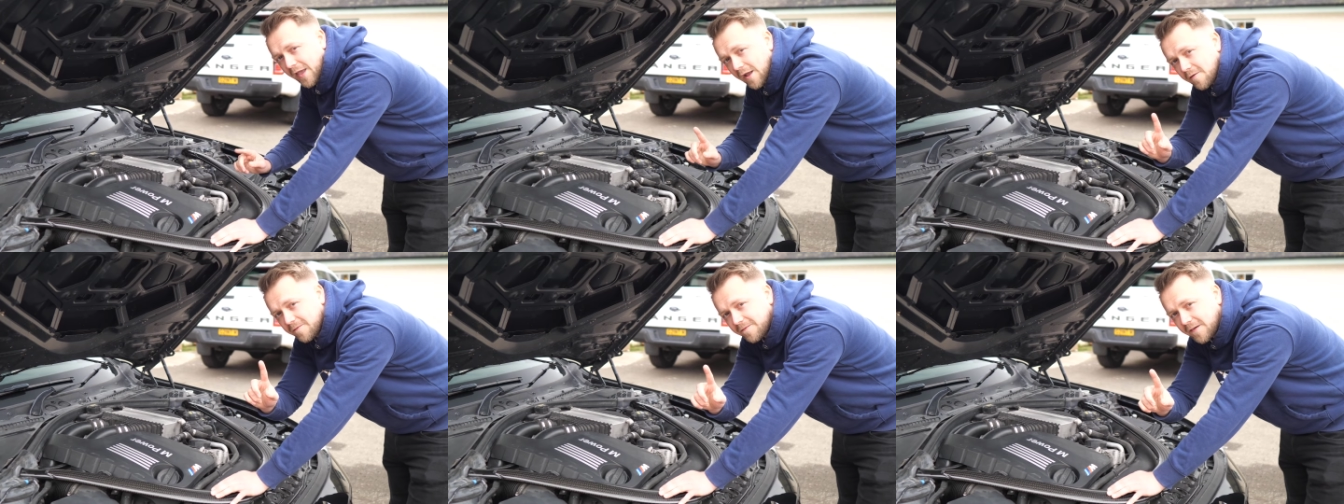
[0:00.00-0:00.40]

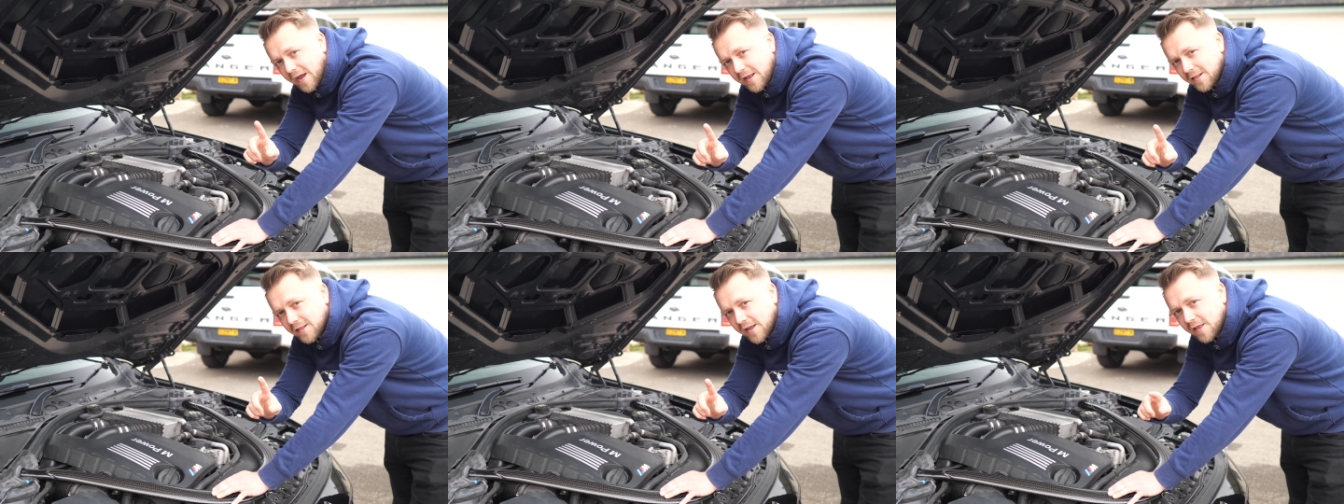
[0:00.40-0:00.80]
And
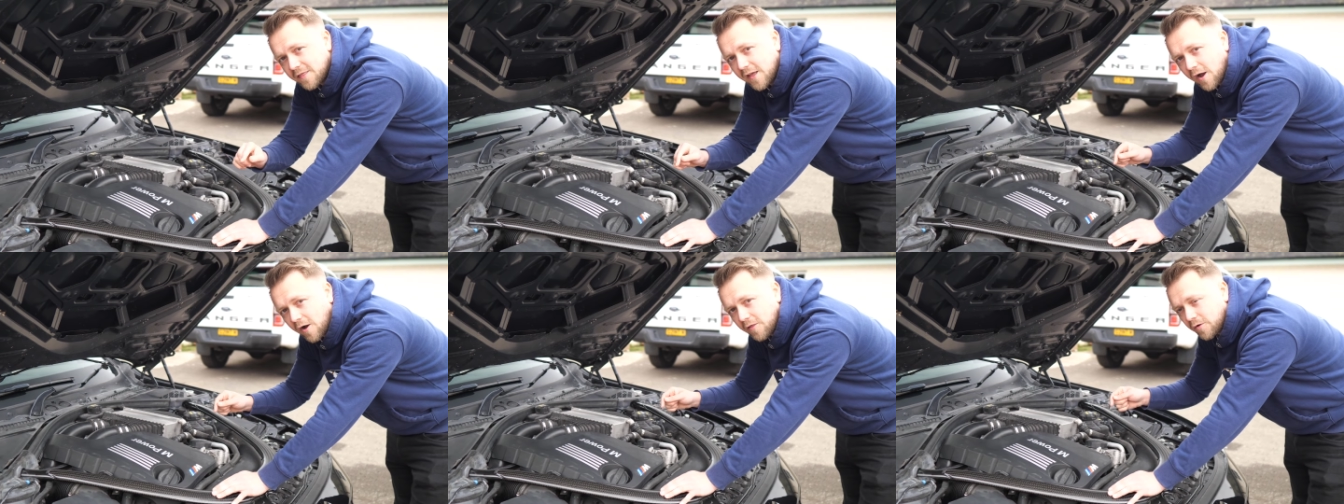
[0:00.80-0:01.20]
finally,
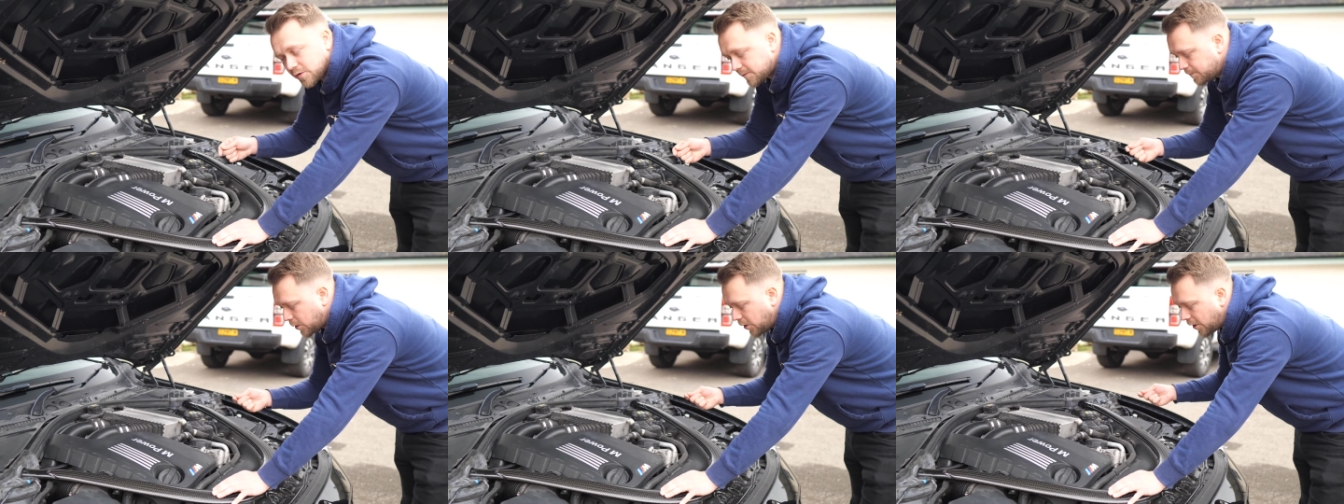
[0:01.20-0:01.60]
the other
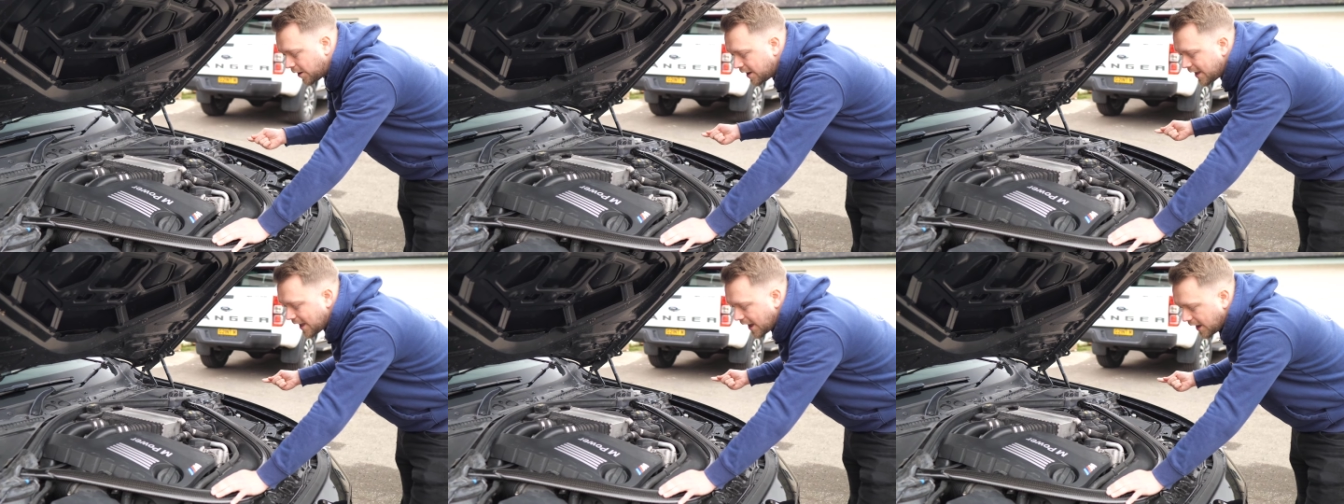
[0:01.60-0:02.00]
spot
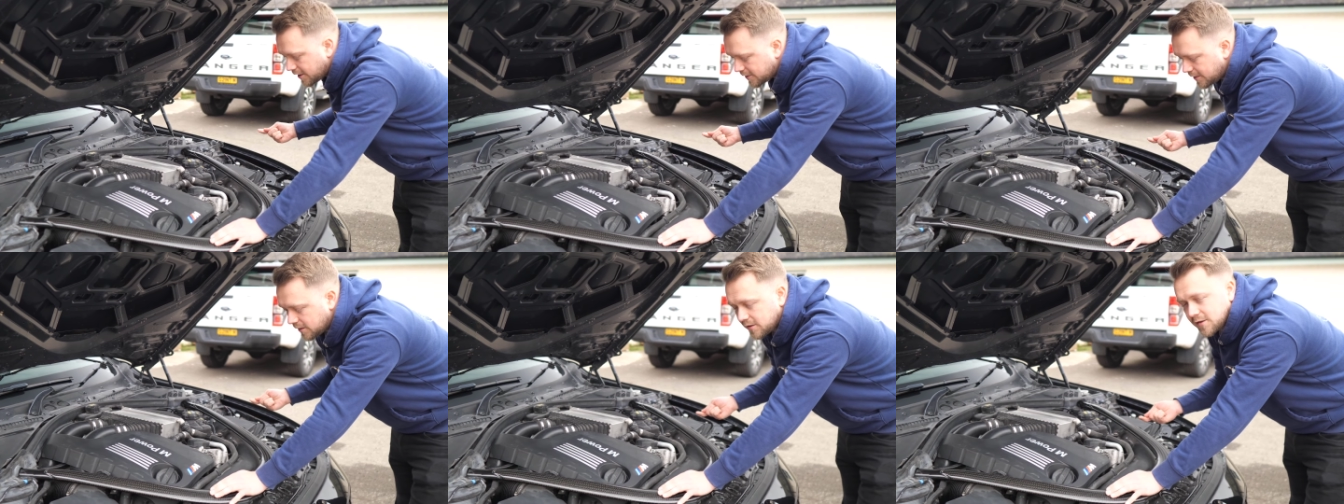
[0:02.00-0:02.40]

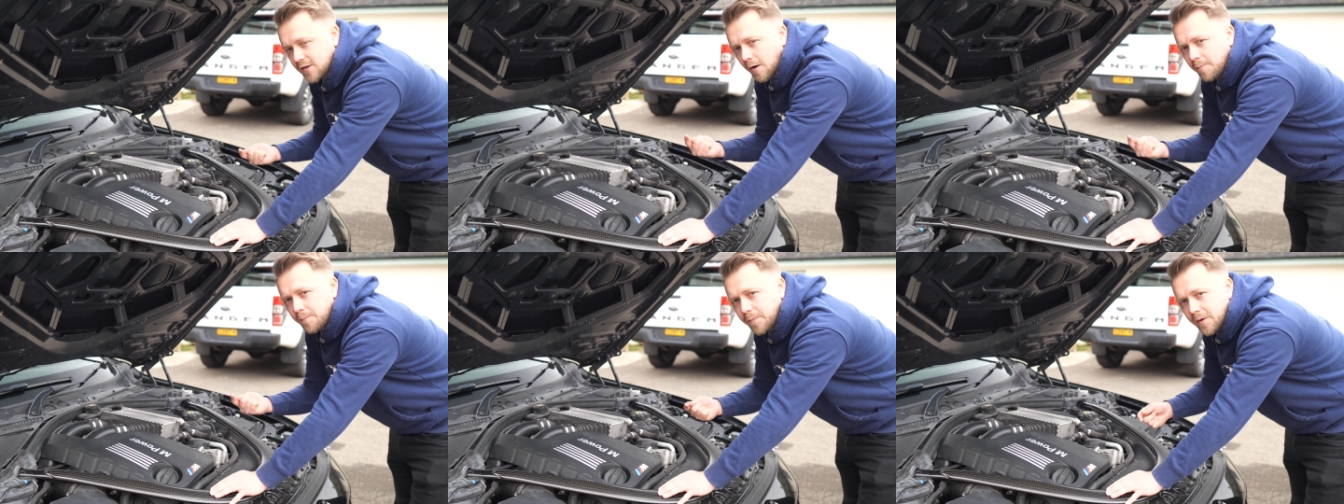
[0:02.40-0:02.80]
is the
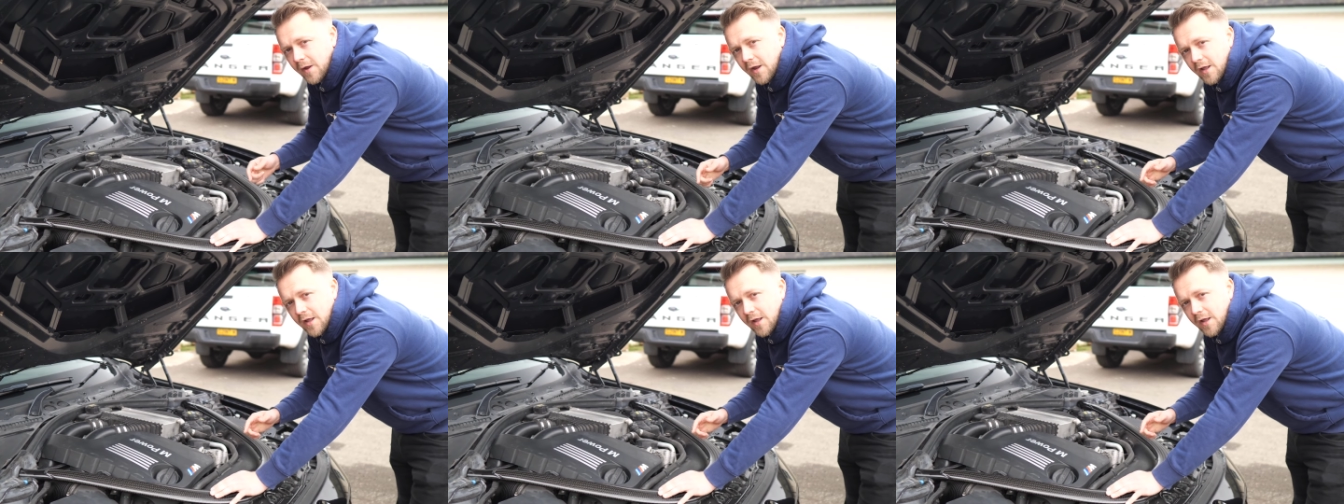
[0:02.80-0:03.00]
sump.